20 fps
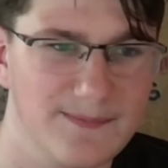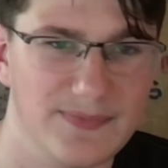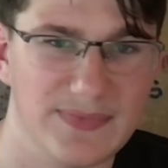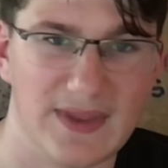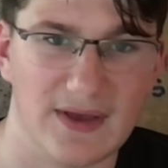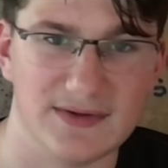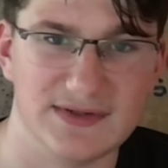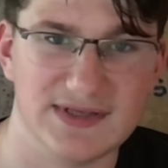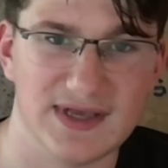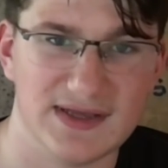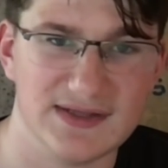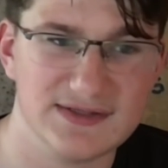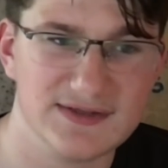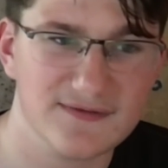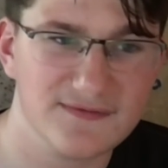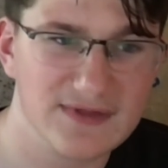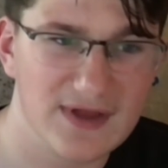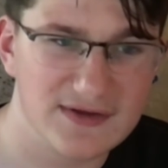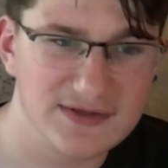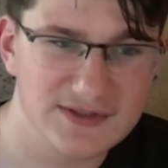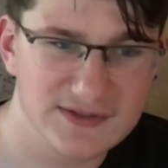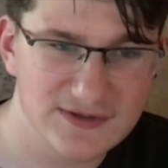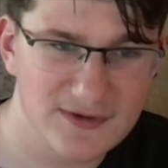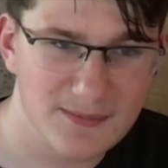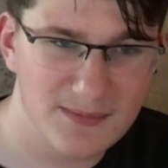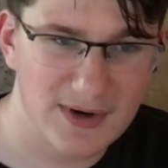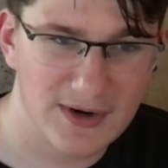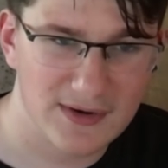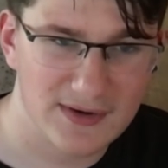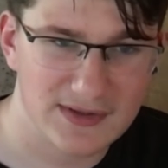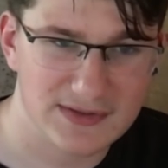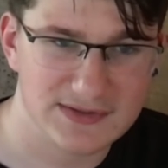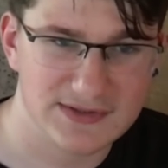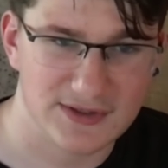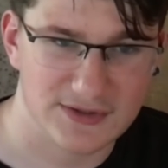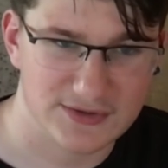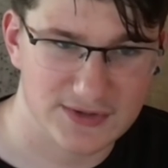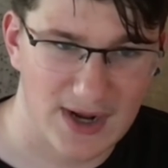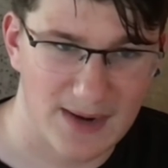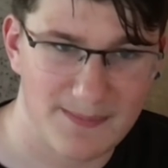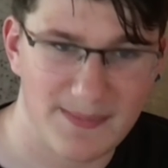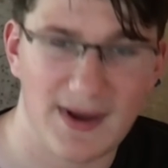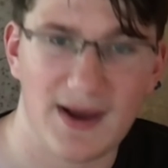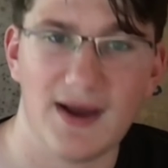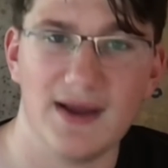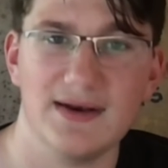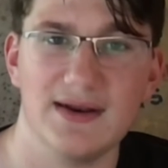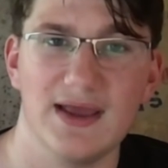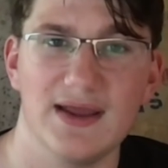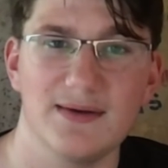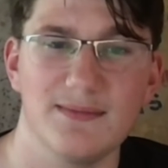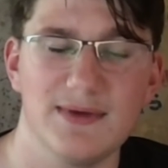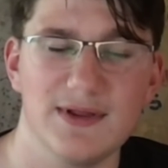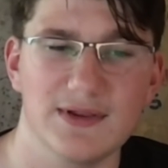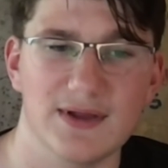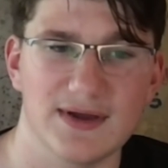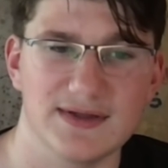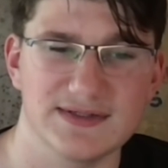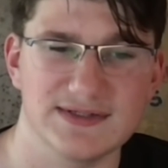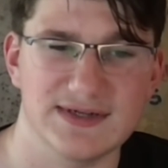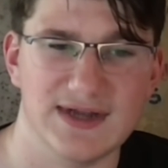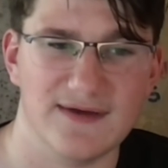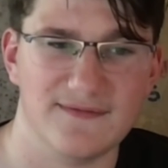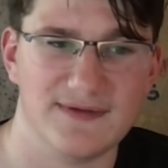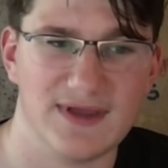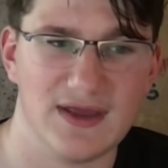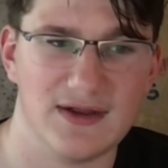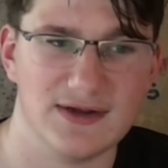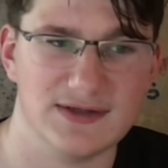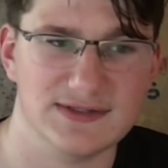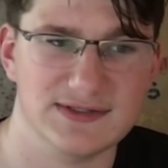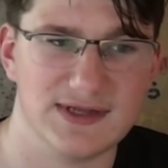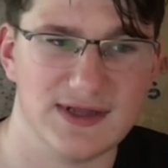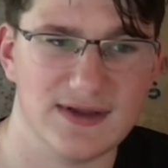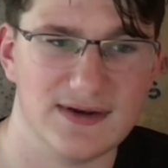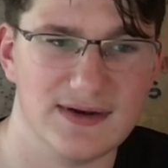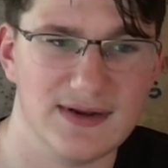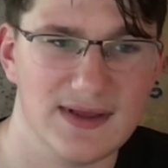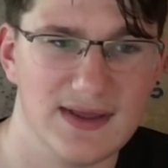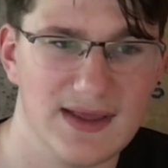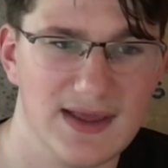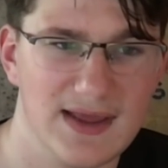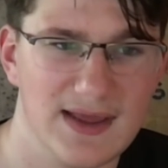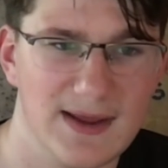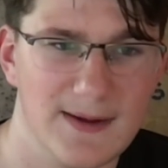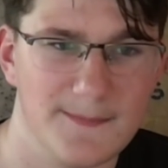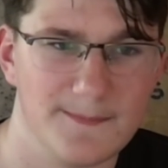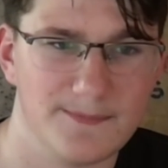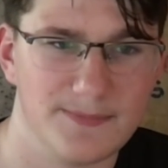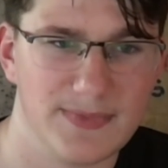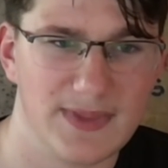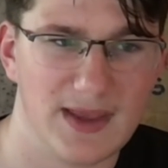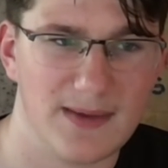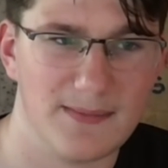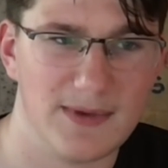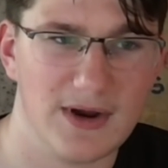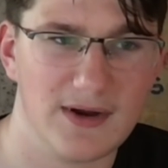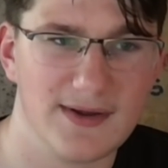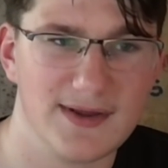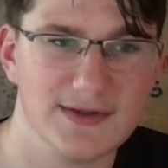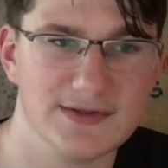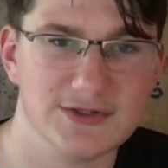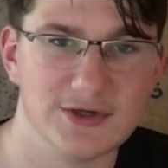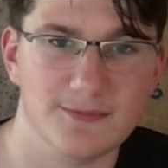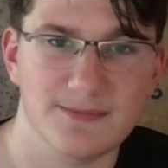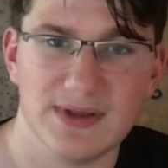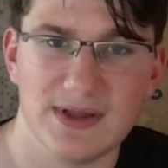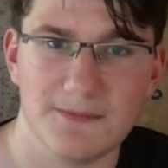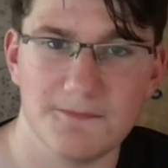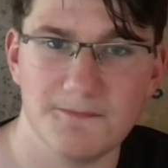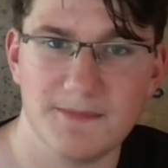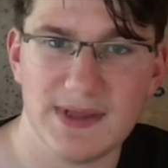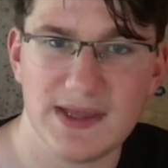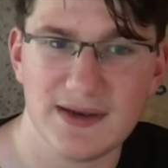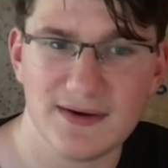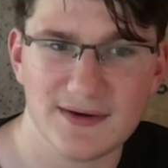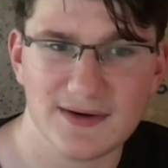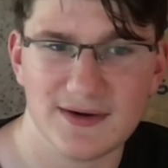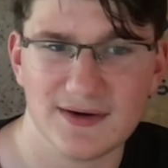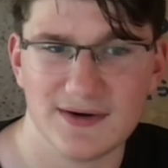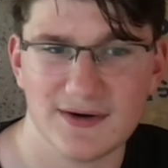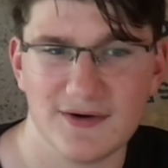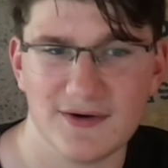Now tens of thousands of Americans are trapped behind enemy lines in Afghanistan. Americans are being beaten and